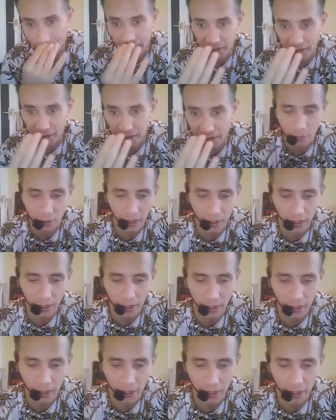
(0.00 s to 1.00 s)
Clacton
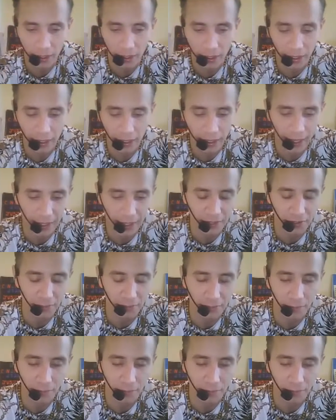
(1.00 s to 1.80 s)
Football Stadium is.